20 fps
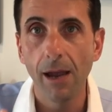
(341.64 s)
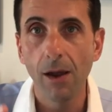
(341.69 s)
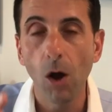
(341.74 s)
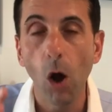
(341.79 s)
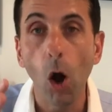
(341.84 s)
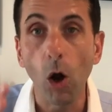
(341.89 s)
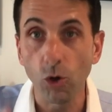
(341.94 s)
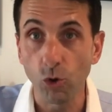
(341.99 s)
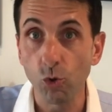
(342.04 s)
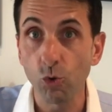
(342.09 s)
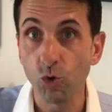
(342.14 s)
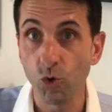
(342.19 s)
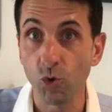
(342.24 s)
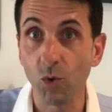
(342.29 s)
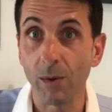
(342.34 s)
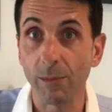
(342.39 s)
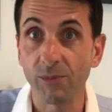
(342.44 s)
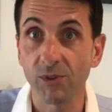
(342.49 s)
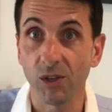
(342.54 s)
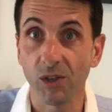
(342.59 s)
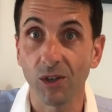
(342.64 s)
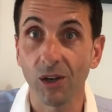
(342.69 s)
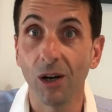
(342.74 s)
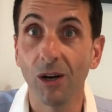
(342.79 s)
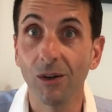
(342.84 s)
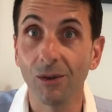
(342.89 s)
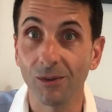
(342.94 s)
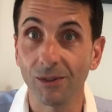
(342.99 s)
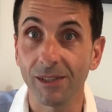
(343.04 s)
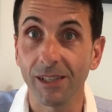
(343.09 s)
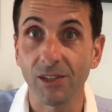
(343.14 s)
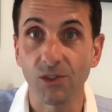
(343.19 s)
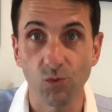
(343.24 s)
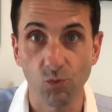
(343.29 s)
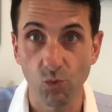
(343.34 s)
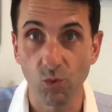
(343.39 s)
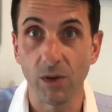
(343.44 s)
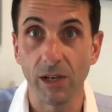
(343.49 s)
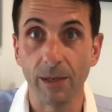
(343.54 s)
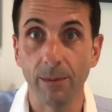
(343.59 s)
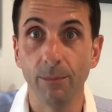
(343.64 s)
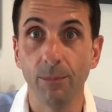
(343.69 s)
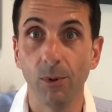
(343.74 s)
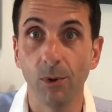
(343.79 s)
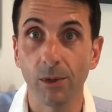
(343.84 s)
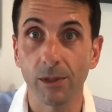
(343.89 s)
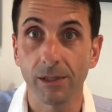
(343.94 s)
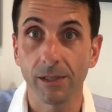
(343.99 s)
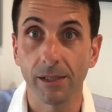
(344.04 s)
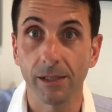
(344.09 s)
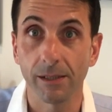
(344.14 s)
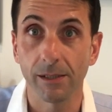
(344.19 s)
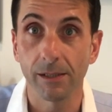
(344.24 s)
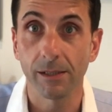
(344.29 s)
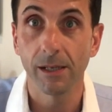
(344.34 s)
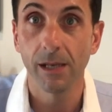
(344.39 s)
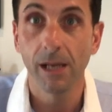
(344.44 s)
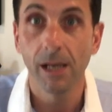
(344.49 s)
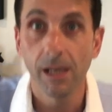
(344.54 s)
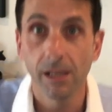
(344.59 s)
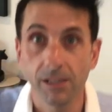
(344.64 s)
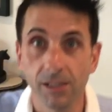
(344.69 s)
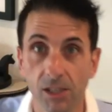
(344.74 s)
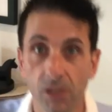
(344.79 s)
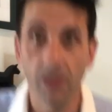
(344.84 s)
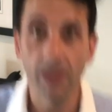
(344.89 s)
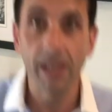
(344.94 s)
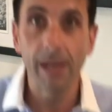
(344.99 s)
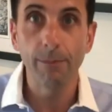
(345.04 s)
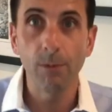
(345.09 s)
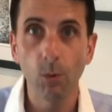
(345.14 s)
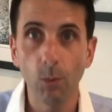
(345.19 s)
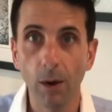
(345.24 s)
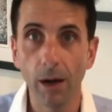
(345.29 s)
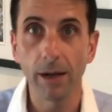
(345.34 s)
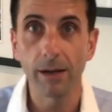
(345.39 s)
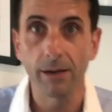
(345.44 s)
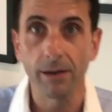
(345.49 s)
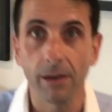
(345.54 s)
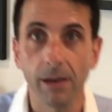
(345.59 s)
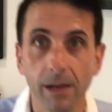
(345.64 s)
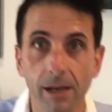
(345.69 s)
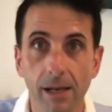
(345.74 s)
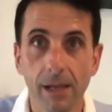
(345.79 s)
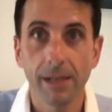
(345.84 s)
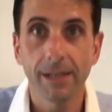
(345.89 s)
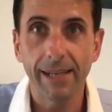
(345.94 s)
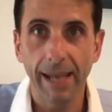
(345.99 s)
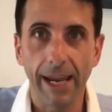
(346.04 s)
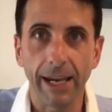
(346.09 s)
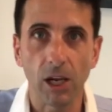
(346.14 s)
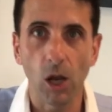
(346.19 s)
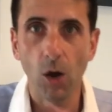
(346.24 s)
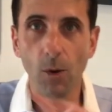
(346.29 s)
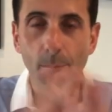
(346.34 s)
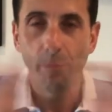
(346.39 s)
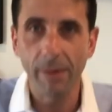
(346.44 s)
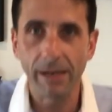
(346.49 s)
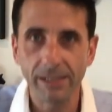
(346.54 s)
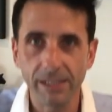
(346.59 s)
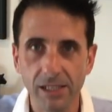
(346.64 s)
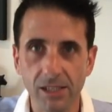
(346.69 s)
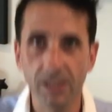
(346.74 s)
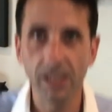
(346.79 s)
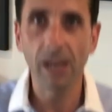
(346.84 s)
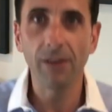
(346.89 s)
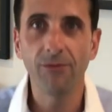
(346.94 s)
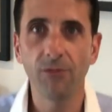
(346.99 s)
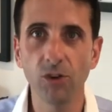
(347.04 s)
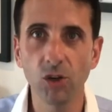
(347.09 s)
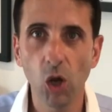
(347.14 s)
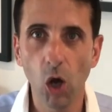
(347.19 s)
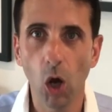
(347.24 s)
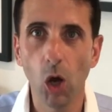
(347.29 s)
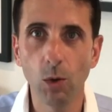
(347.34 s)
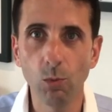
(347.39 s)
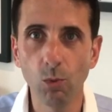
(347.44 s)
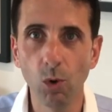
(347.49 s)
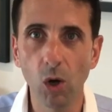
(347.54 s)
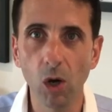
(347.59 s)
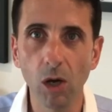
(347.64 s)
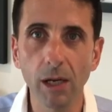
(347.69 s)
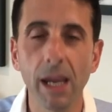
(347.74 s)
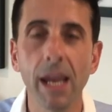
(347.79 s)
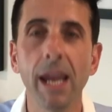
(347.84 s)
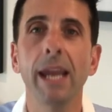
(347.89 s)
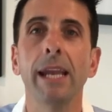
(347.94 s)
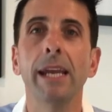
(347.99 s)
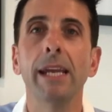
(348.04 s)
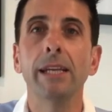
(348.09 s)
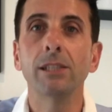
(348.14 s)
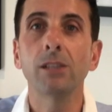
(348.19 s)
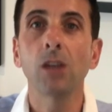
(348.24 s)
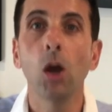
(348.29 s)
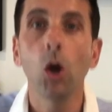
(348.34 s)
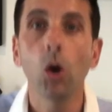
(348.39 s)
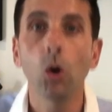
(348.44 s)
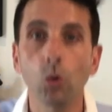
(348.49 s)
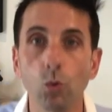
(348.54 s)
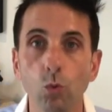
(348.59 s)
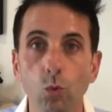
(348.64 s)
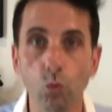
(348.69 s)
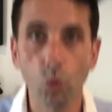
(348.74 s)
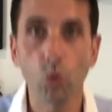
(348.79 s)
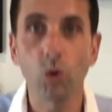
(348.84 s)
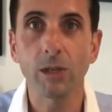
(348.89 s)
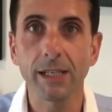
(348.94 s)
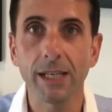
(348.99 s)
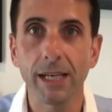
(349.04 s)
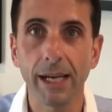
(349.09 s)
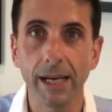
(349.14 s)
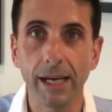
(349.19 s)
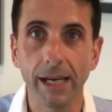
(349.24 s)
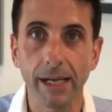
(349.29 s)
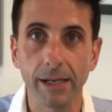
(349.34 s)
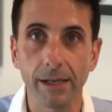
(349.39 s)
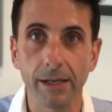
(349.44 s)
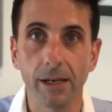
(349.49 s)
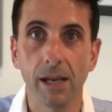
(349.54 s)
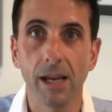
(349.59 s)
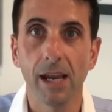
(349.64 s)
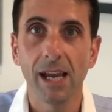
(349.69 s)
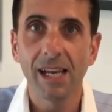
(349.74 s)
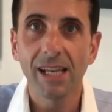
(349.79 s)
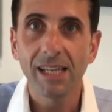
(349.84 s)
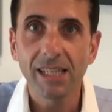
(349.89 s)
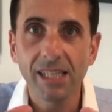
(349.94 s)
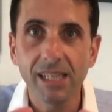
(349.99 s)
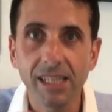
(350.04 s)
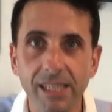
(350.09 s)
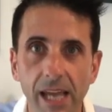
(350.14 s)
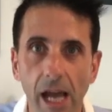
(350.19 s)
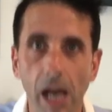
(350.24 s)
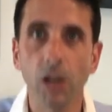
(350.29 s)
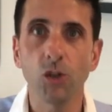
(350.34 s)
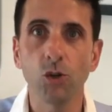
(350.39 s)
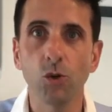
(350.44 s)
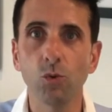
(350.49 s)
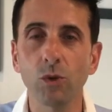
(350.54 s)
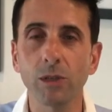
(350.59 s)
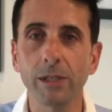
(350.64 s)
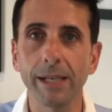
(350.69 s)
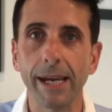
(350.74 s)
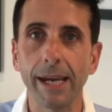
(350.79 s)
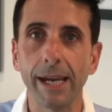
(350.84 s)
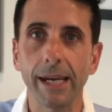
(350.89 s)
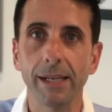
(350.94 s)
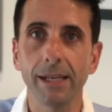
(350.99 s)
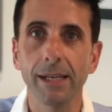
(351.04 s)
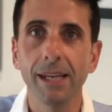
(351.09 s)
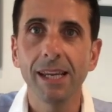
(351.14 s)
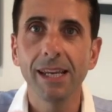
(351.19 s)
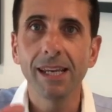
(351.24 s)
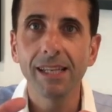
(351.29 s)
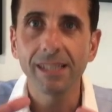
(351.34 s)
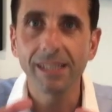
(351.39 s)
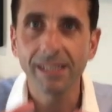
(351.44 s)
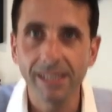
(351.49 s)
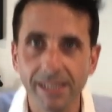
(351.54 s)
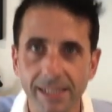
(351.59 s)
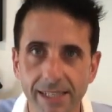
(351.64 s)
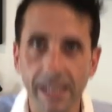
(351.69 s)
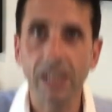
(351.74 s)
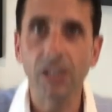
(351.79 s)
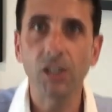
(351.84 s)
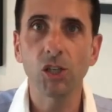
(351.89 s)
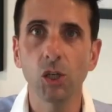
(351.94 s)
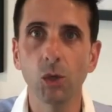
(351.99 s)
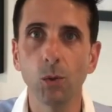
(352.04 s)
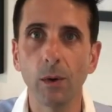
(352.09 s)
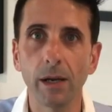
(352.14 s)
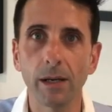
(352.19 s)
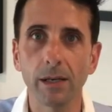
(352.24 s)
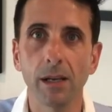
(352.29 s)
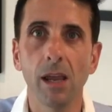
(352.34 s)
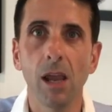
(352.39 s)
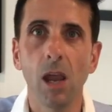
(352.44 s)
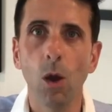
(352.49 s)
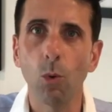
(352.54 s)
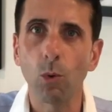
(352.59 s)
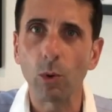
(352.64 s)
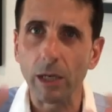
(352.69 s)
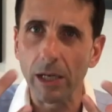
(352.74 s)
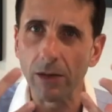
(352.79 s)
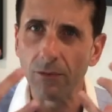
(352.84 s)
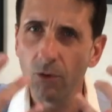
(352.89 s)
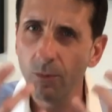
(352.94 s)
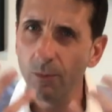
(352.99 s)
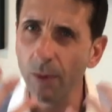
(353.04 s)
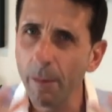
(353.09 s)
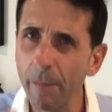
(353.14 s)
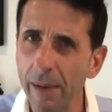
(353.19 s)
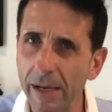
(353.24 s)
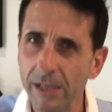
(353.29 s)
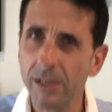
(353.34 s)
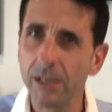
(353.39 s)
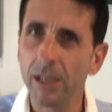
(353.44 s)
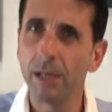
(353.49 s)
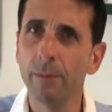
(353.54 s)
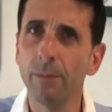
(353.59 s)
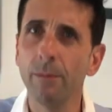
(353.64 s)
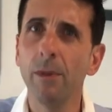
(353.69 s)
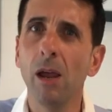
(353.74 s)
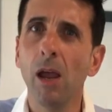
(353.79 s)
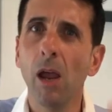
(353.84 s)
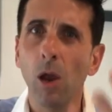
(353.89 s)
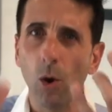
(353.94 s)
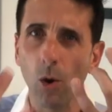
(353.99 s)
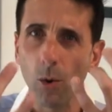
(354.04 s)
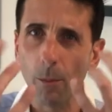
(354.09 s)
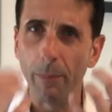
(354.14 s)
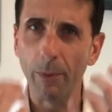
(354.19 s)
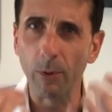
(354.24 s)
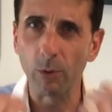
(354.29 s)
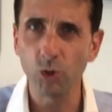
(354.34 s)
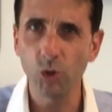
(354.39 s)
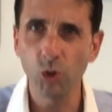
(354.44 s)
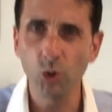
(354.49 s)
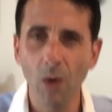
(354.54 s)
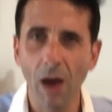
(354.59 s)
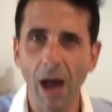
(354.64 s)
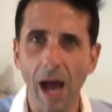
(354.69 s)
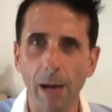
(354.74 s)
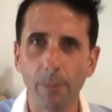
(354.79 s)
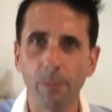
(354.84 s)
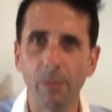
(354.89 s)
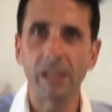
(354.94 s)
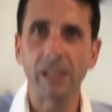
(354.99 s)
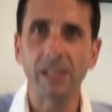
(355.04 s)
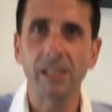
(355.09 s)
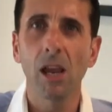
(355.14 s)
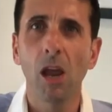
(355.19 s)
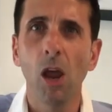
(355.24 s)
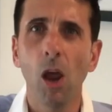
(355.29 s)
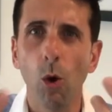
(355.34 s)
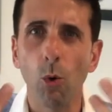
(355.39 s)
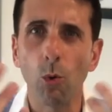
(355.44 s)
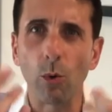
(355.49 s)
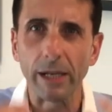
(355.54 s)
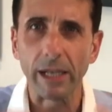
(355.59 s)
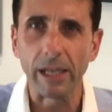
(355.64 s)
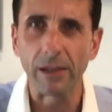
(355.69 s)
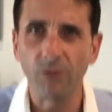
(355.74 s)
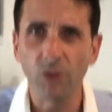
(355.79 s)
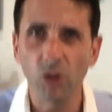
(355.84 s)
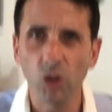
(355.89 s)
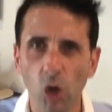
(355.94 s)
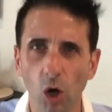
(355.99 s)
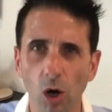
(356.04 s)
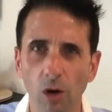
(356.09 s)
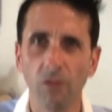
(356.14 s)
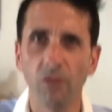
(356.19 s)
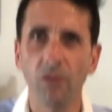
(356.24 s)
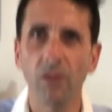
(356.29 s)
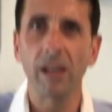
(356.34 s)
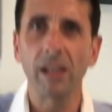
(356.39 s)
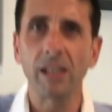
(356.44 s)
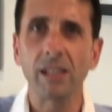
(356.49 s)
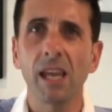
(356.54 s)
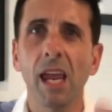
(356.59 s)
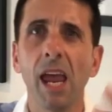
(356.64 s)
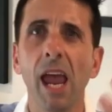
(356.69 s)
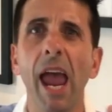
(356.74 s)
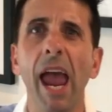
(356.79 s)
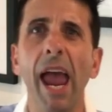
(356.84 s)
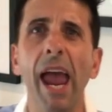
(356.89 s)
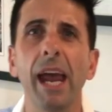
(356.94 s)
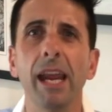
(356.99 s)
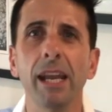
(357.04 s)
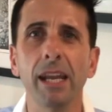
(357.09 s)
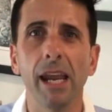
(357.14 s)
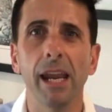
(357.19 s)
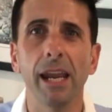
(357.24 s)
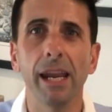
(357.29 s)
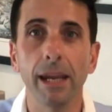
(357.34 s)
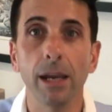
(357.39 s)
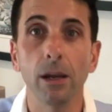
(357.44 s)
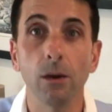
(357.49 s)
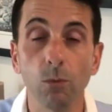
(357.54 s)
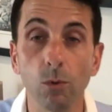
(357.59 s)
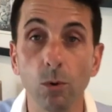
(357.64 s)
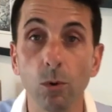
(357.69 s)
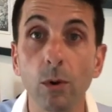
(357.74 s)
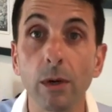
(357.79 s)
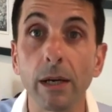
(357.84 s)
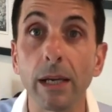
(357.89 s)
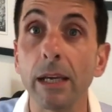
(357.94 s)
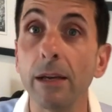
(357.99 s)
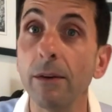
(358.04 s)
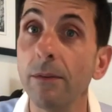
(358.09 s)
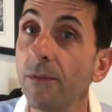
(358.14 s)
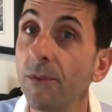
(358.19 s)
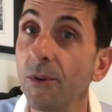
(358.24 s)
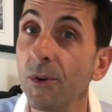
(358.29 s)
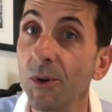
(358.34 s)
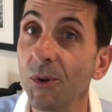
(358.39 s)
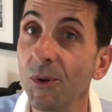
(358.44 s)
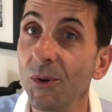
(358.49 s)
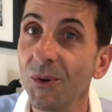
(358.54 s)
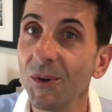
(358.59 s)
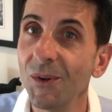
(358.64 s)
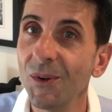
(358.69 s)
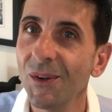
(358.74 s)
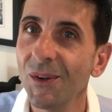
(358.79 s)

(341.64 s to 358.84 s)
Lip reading: on your dreams and goals. It's really important. So the number one take home message today for your homework is routine. Start your routine, stick to it. It will give you momentum, it will build new habits, it will give you confidence, and it will give you